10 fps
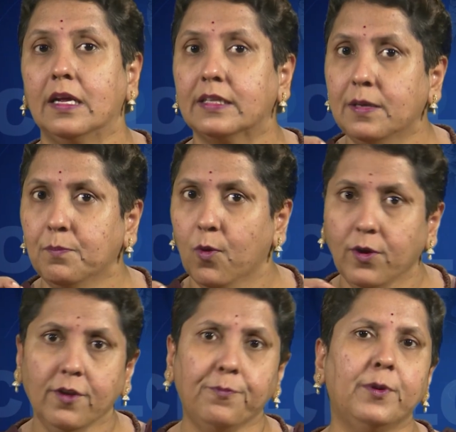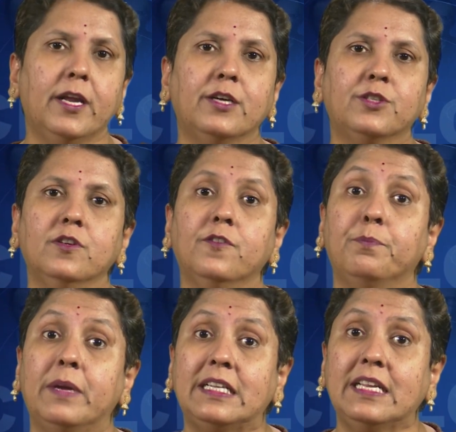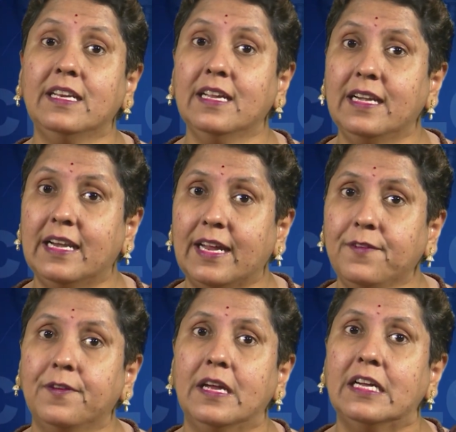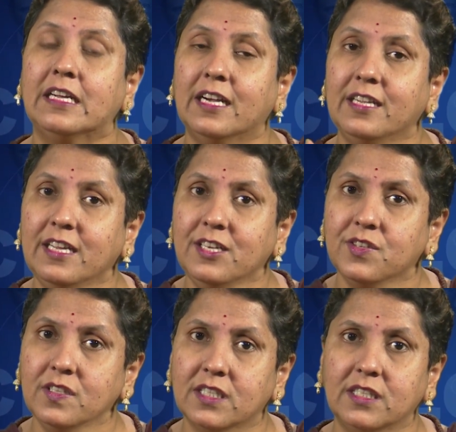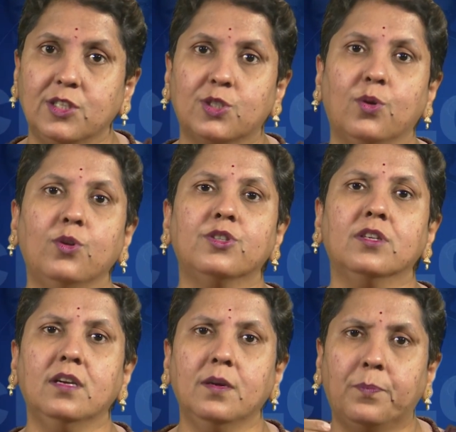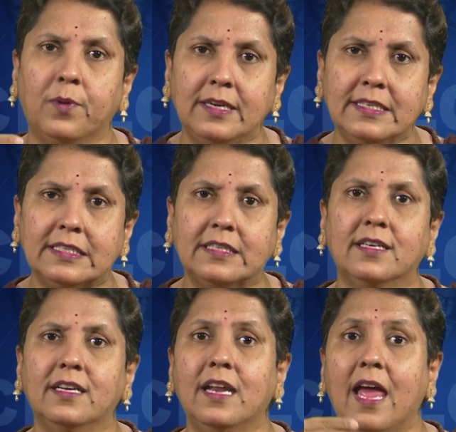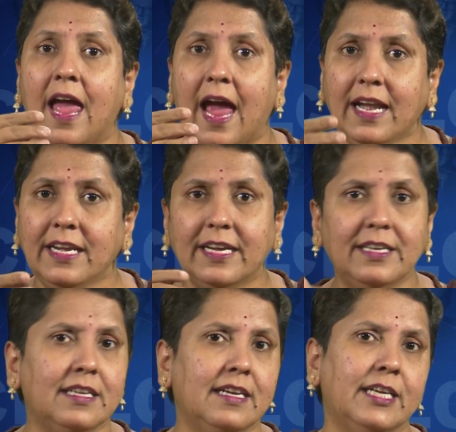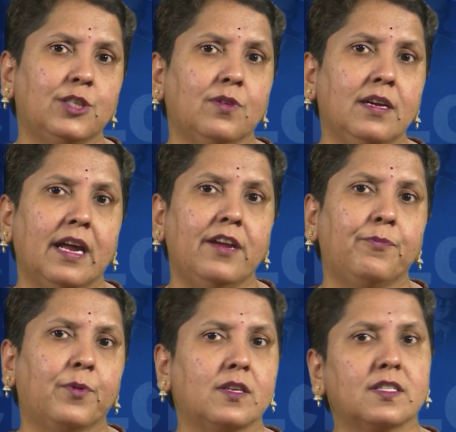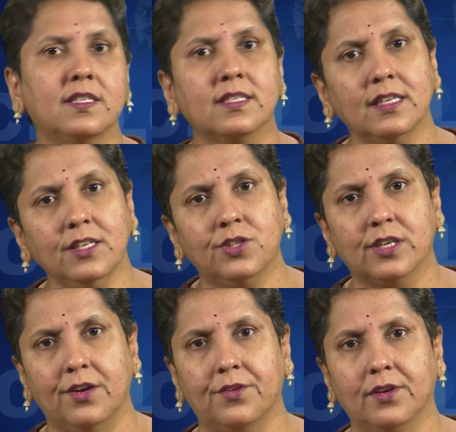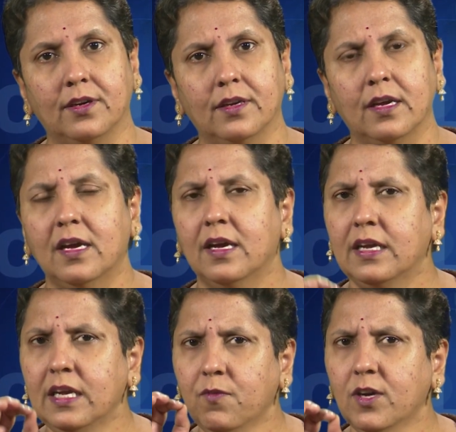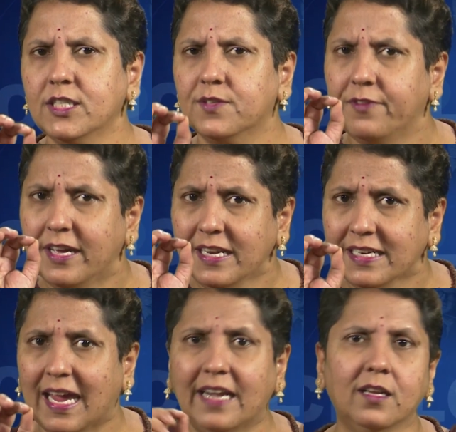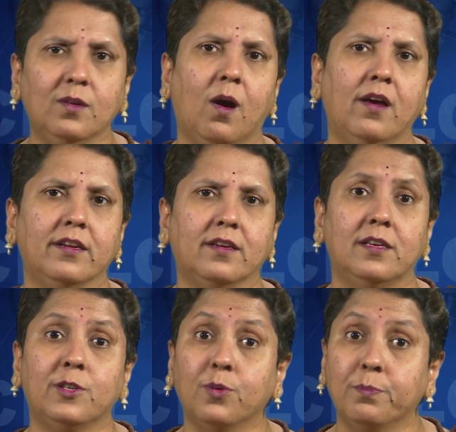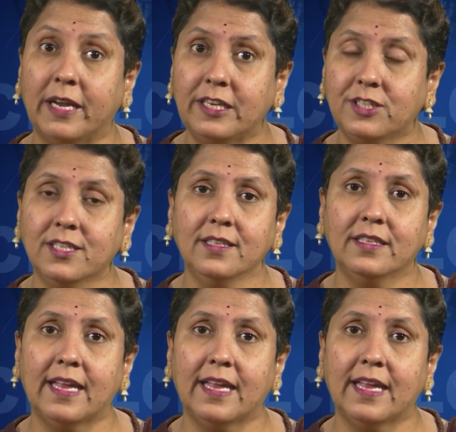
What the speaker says: The mode of production of material life conditions the social, political and intellectual life process in general. He was very categorical to mention